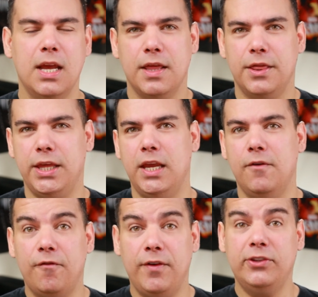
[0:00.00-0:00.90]
The
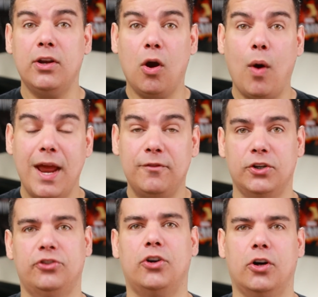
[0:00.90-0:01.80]
physical
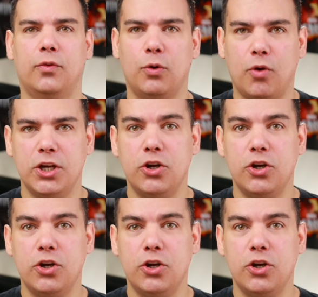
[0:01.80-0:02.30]
infrastructure you run